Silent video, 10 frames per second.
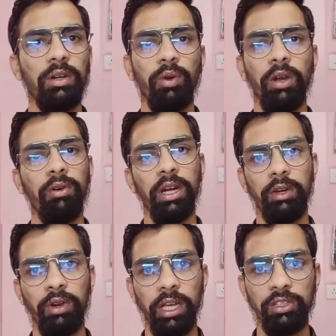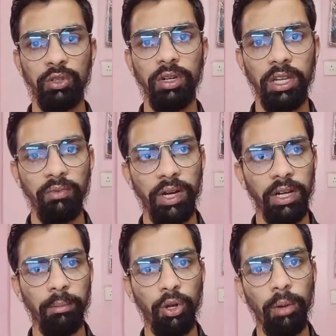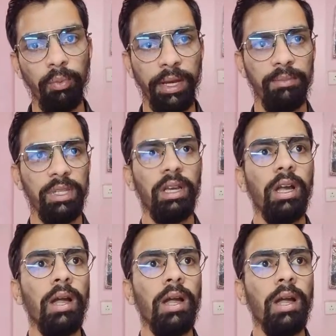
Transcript: that while one, it will execute infinite number of times.